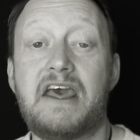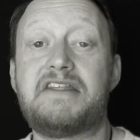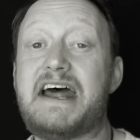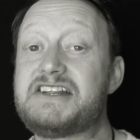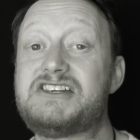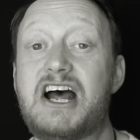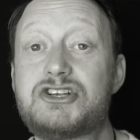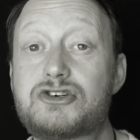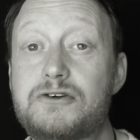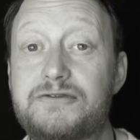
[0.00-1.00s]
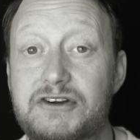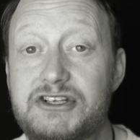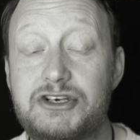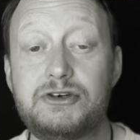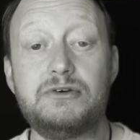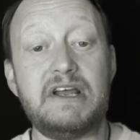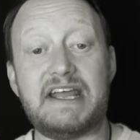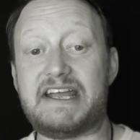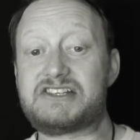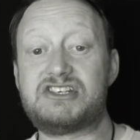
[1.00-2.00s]
That it's not true for you,
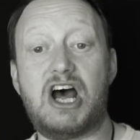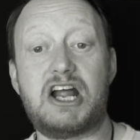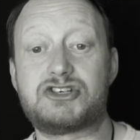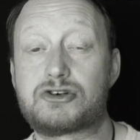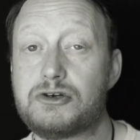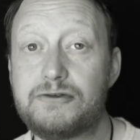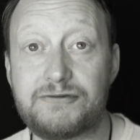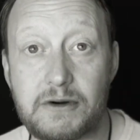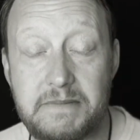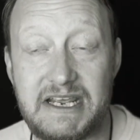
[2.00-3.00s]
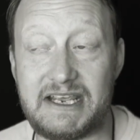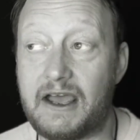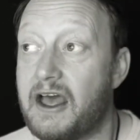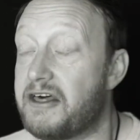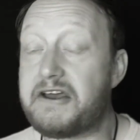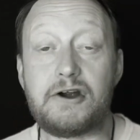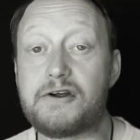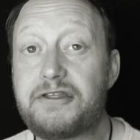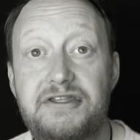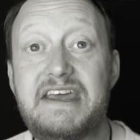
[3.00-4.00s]
it's not true for me. There
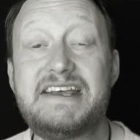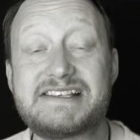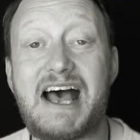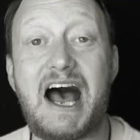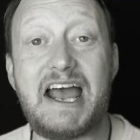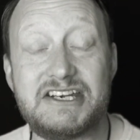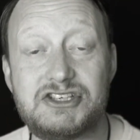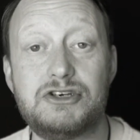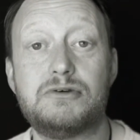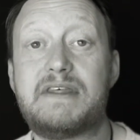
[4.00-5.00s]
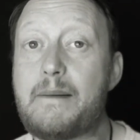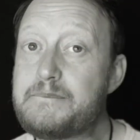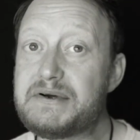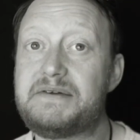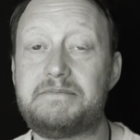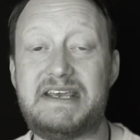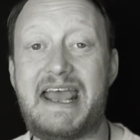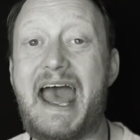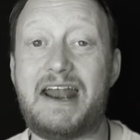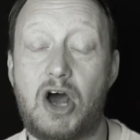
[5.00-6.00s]
are things I do that put
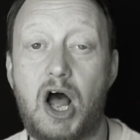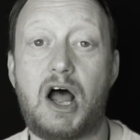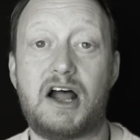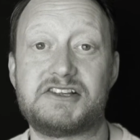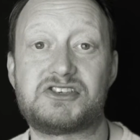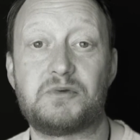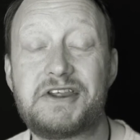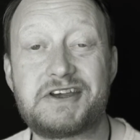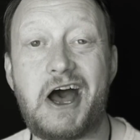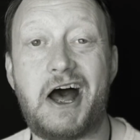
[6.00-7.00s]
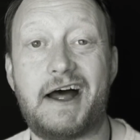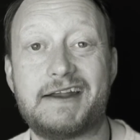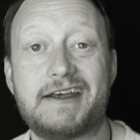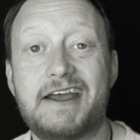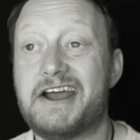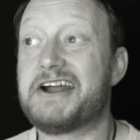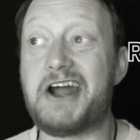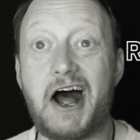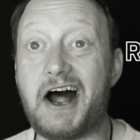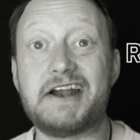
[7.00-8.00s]
me at odds with God.
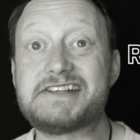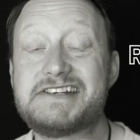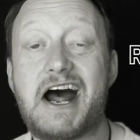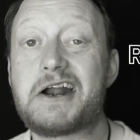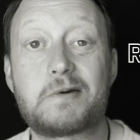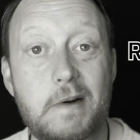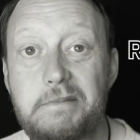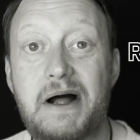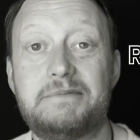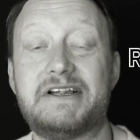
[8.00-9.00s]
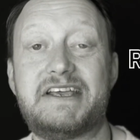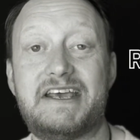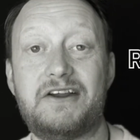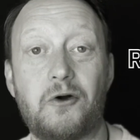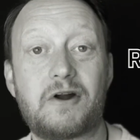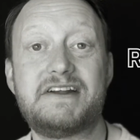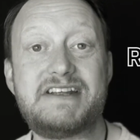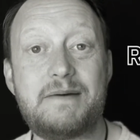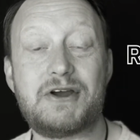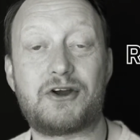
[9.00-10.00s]
God is not a Republican or a
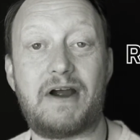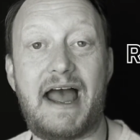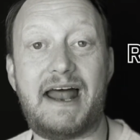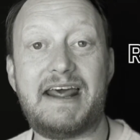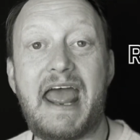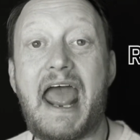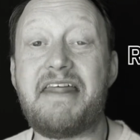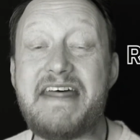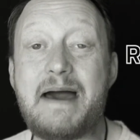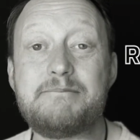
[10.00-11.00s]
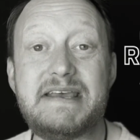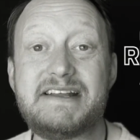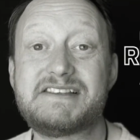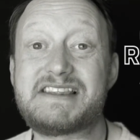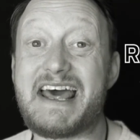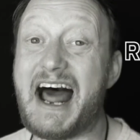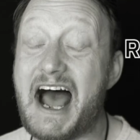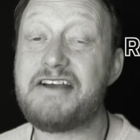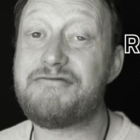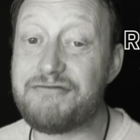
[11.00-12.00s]
Democrat, and that means that
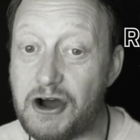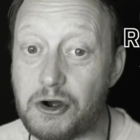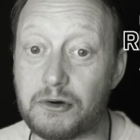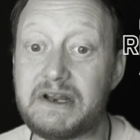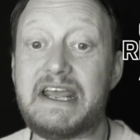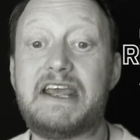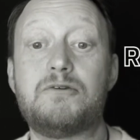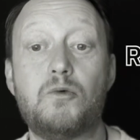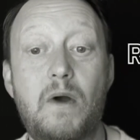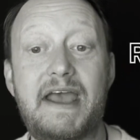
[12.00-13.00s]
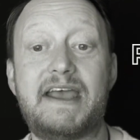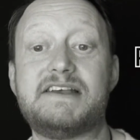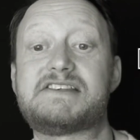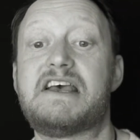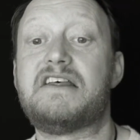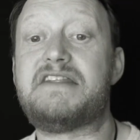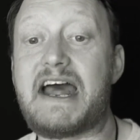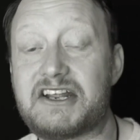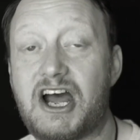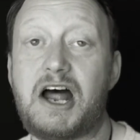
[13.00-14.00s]
I vote in ways
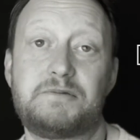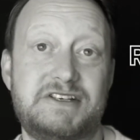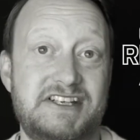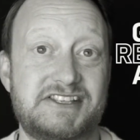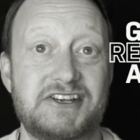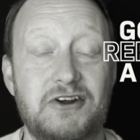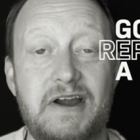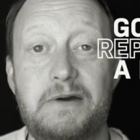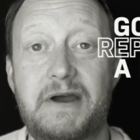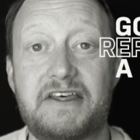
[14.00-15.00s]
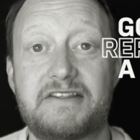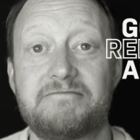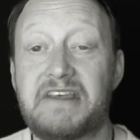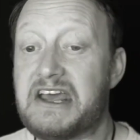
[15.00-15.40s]
that God would disagree with.